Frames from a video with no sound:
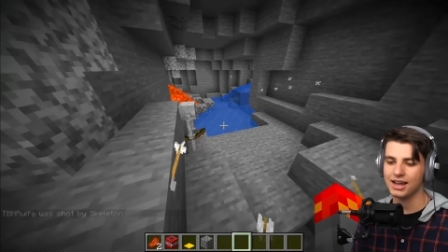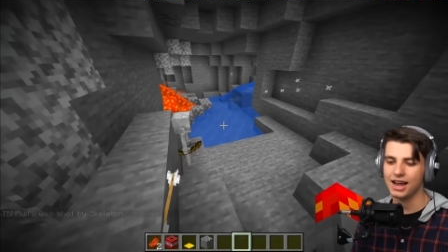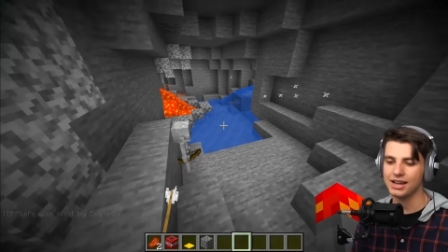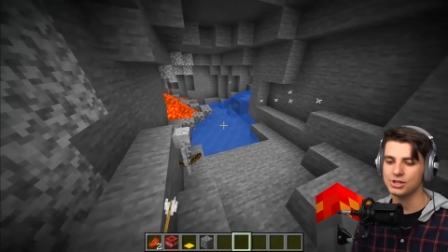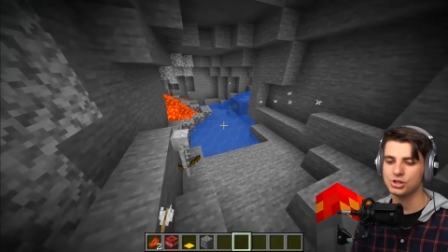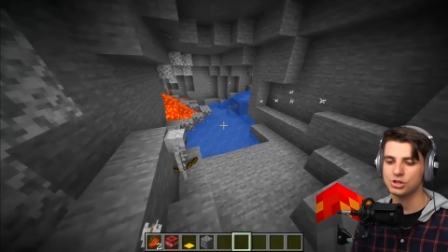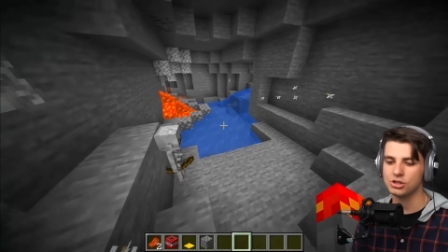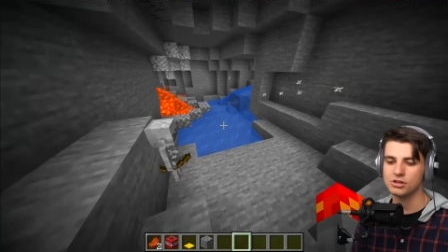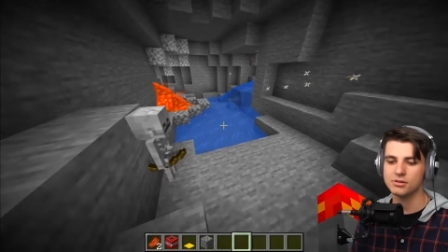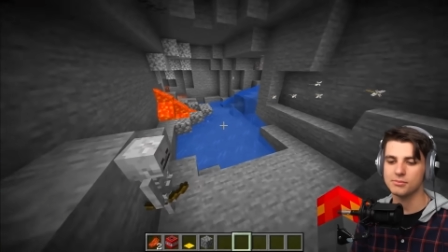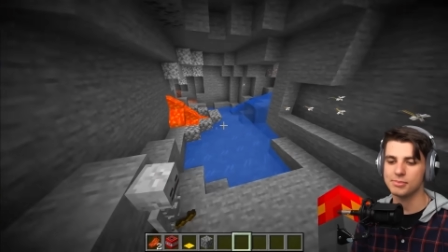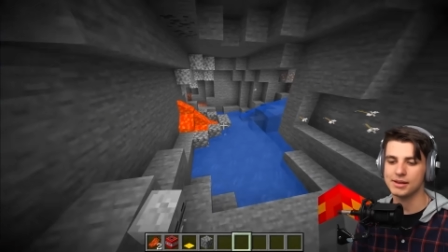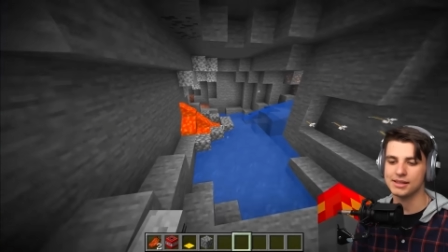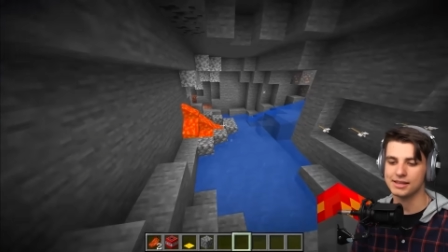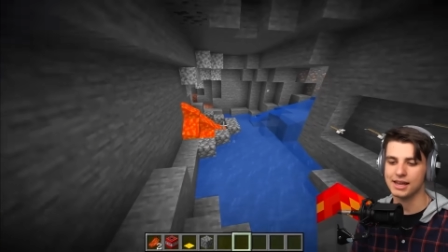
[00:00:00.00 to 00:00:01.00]
I
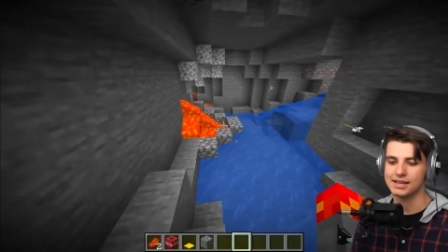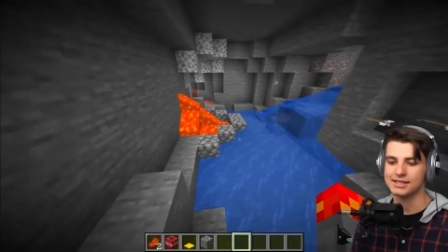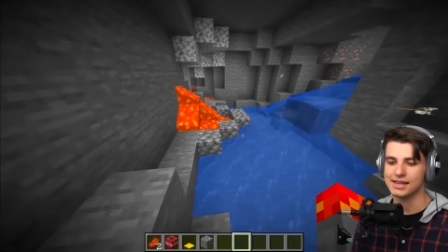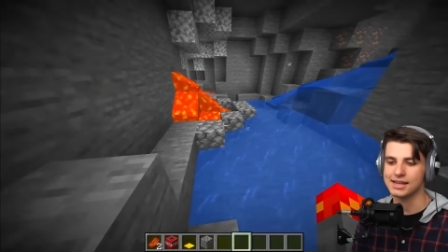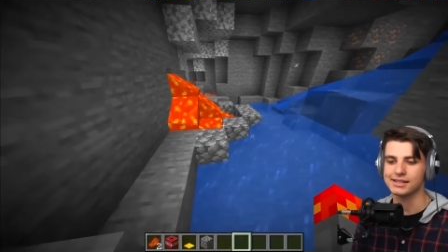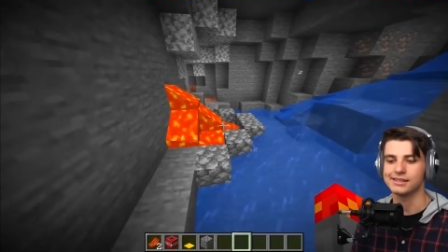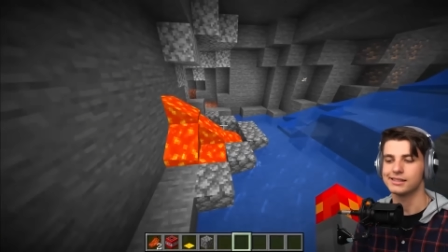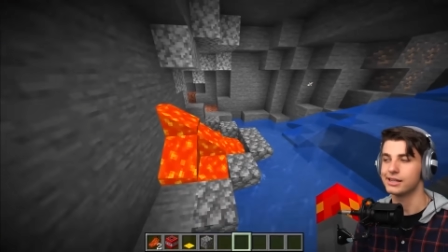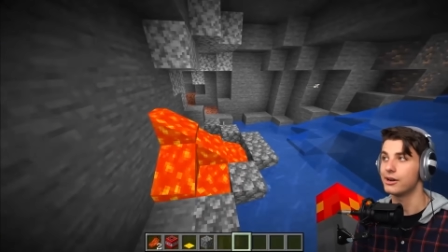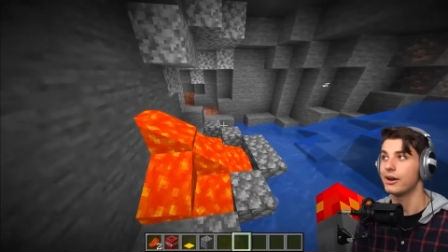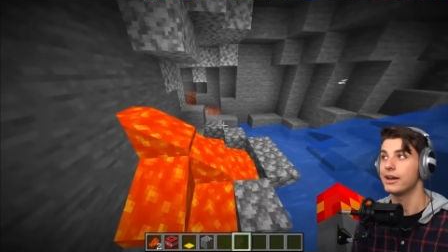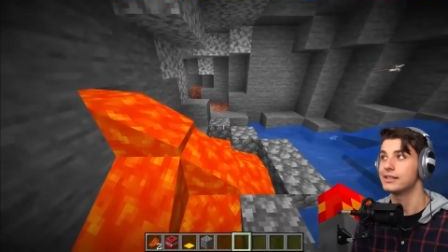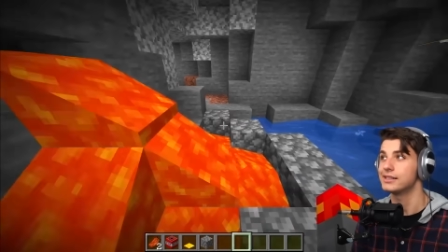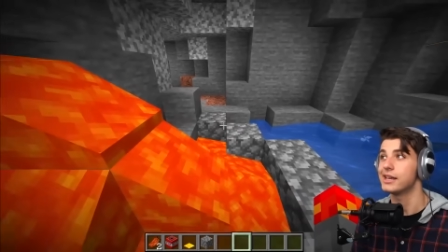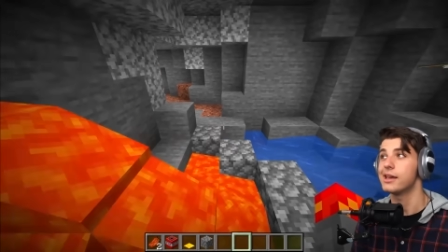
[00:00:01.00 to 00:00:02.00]
shouldn't be as necessary
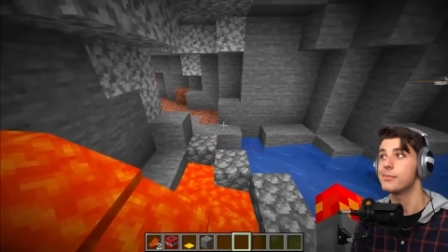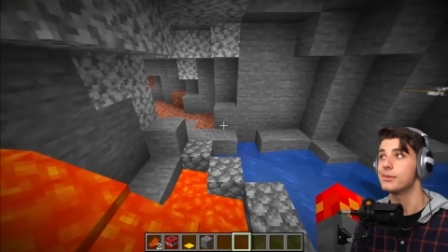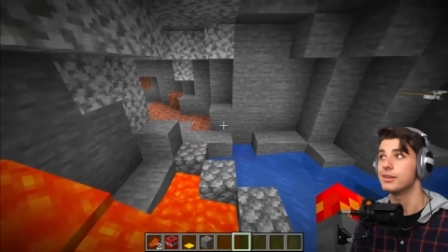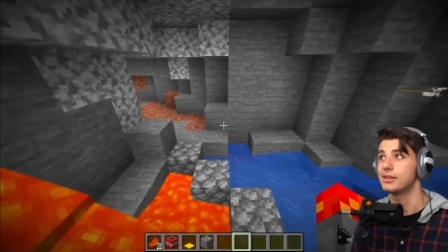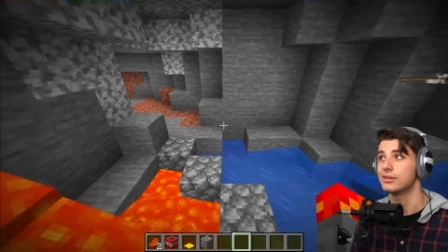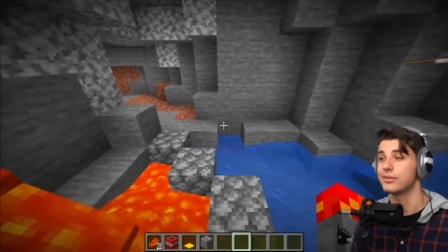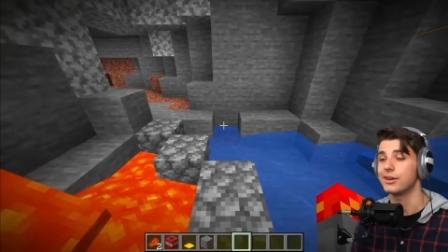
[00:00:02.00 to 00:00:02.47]
as I am in these